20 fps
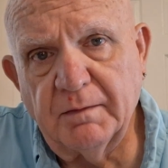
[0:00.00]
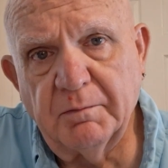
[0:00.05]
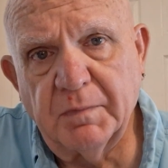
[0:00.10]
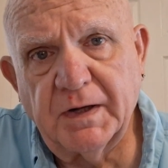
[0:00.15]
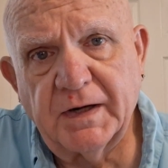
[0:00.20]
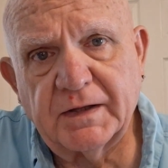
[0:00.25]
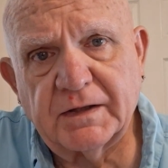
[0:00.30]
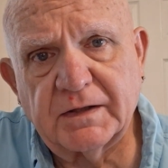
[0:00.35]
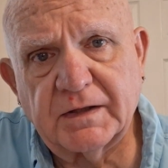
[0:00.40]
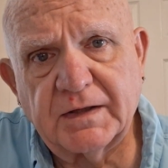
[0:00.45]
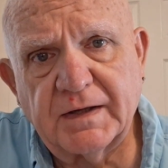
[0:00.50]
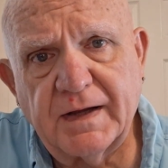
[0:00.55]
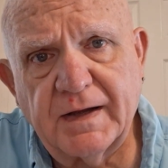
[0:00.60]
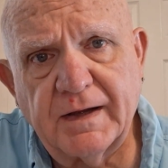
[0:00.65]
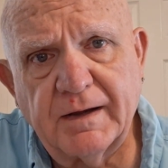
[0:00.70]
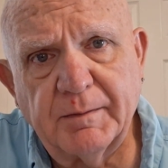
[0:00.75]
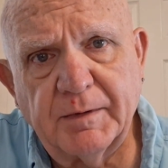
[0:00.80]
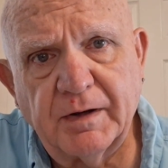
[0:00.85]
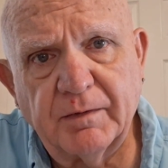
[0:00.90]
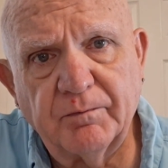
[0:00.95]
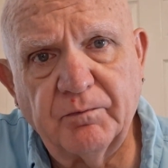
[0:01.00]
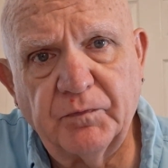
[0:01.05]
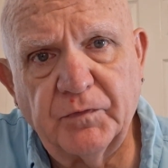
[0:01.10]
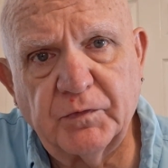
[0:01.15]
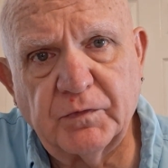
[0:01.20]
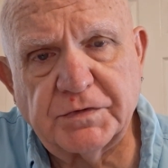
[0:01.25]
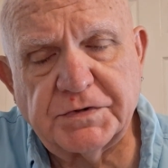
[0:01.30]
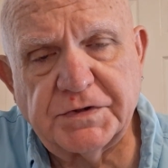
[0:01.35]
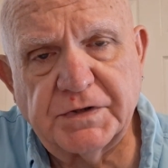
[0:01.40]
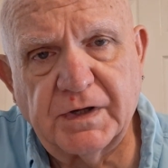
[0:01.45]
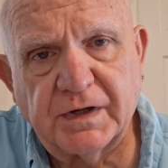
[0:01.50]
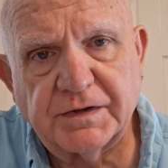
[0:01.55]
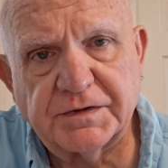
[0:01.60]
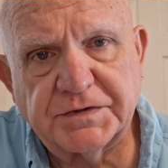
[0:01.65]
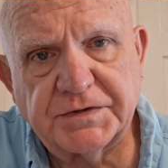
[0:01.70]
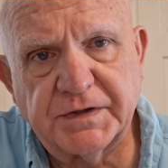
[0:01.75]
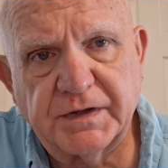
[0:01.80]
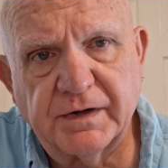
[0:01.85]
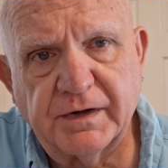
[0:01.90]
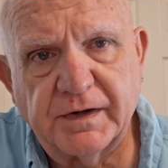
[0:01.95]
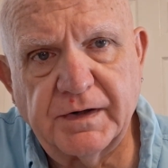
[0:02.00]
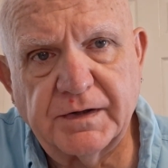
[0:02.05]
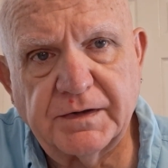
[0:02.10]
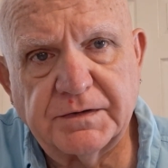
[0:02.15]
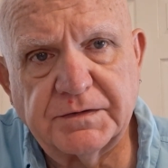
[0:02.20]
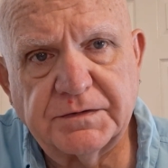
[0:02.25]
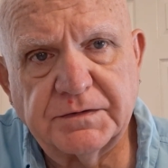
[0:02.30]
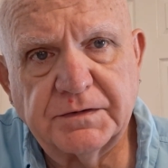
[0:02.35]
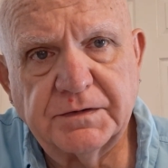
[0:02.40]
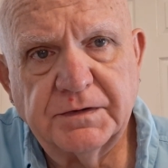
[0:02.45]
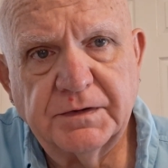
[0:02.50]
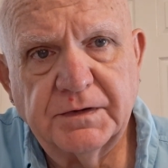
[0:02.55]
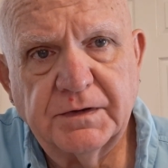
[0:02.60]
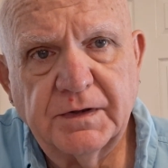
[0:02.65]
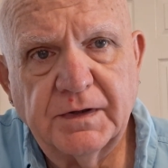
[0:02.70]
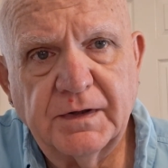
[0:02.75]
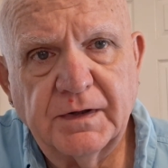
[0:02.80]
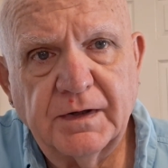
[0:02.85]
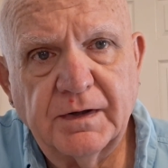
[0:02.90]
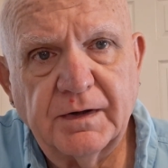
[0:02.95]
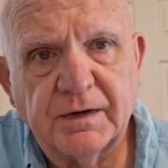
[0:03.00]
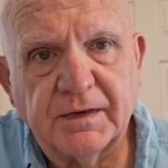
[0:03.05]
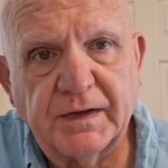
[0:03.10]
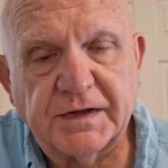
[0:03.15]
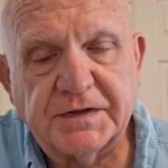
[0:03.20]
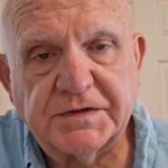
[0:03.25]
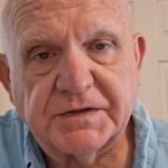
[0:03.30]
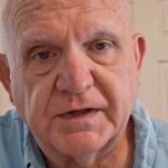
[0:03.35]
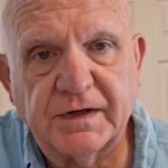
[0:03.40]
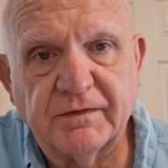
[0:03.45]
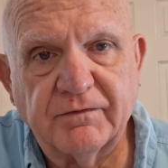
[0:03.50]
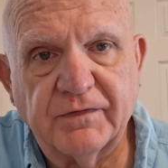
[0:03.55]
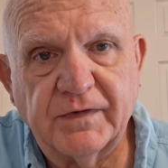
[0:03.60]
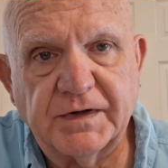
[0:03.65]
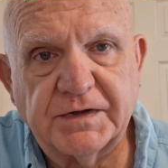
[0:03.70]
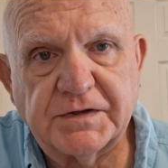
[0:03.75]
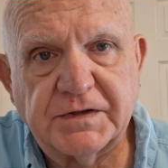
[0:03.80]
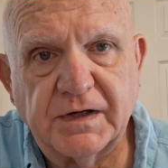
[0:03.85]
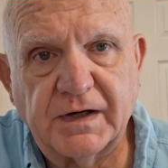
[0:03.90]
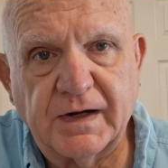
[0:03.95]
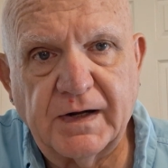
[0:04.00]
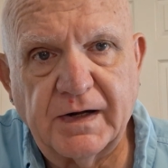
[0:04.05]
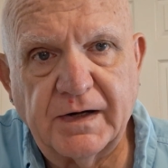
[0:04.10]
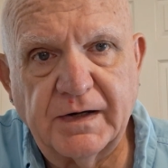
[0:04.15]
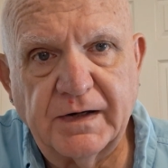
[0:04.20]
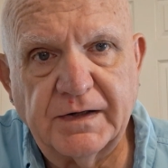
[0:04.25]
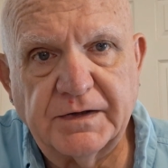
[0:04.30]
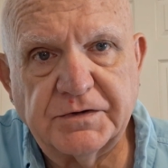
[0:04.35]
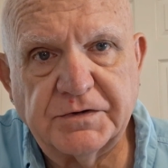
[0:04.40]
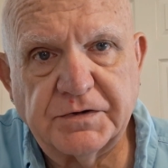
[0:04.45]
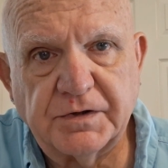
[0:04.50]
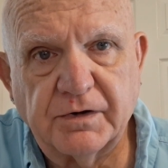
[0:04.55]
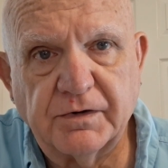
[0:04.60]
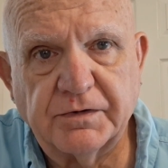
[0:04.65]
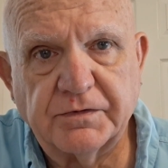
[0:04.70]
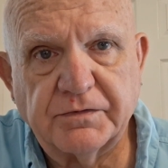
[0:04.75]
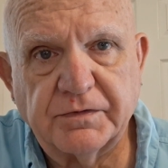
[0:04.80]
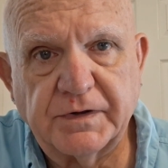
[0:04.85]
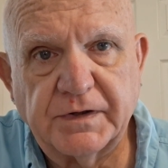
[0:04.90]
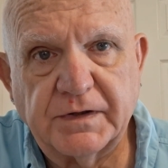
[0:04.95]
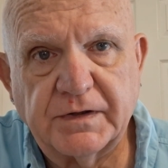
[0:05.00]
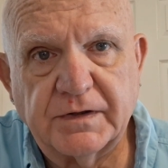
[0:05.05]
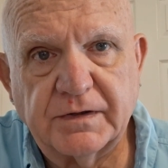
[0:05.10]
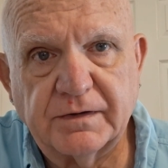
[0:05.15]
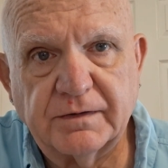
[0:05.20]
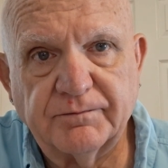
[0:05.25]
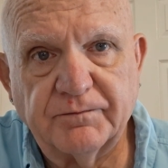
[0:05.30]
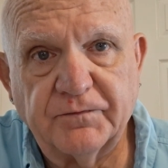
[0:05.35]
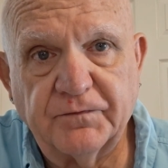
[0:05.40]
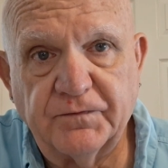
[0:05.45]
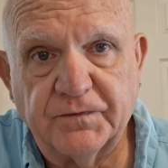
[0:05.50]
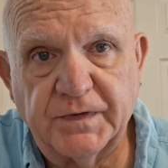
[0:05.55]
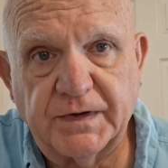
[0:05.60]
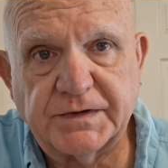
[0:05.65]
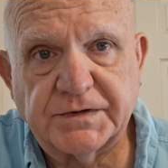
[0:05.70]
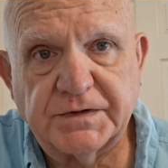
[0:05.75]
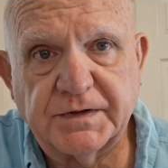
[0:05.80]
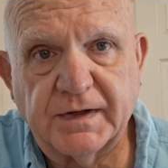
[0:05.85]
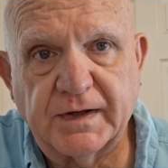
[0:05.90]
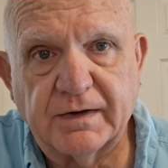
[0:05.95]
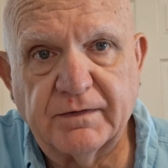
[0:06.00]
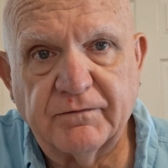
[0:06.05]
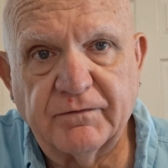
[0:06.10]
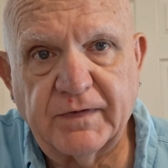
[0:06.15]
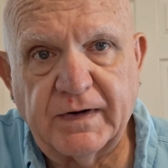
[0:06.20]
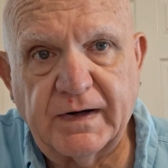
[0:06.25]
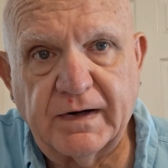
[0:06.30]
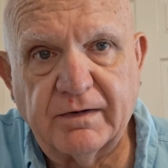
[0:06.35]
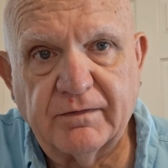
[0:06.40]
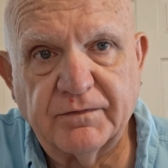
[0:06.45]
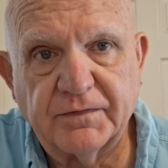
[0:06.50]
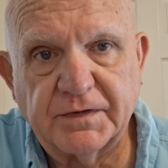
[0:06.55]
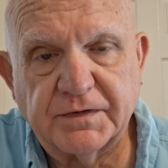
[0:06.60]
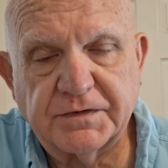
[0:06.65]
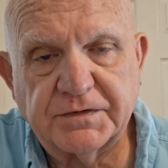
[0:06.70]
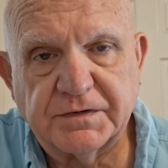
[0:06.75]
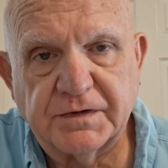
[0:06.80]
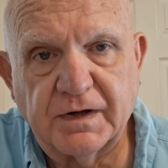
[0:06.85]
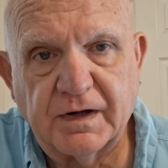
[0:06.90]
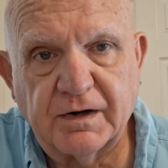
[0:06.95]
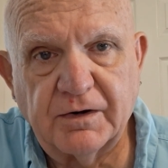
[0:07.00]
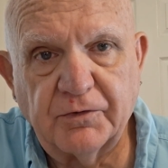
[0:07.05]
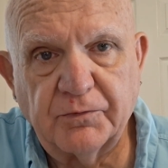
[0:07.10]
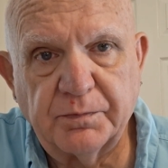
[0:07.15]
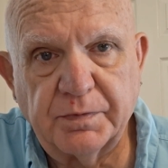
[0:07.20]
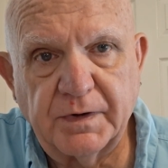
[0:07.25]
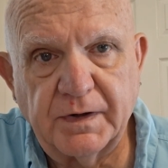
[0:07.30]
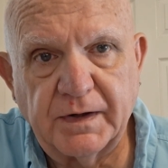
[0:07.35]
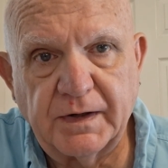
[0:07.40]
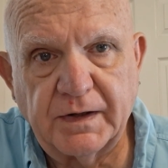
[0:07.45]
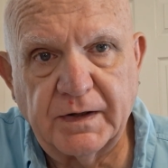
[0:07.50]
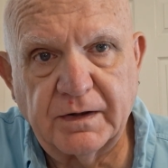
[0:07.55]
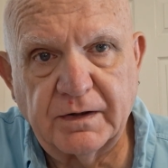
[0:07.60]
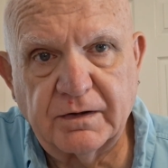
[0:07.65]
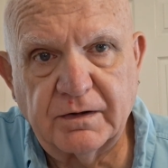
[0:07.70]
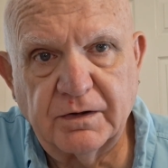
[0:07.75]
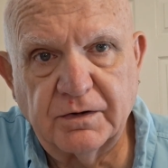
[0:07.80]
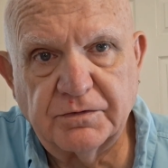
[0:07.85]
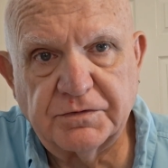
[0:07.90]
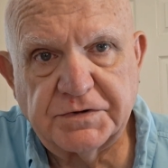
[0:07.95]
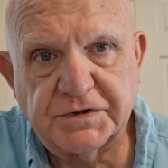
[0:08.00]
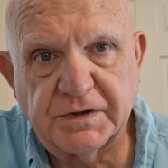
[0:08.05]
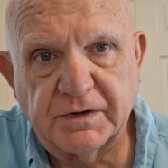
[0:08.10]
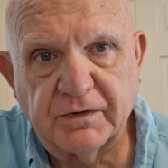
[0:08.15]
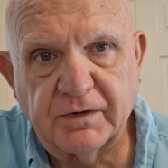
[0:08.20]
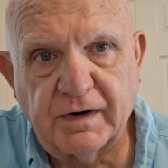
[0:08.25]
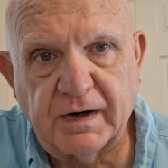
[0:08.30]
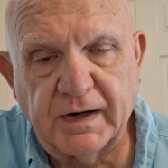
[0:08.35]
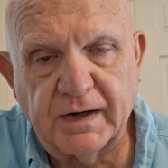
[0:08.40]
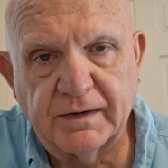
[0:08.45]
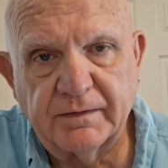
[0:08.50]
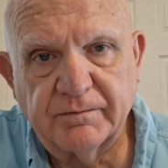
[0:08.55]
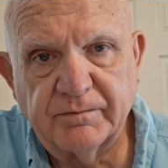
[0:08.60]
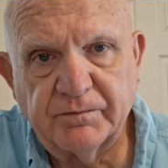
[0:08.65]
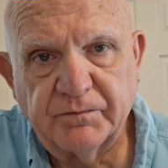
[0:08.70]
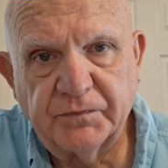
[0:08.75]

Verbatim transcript: but at the time, it was not serious they said eventually I'd need surgery to fix that valve that's not opening and closing right.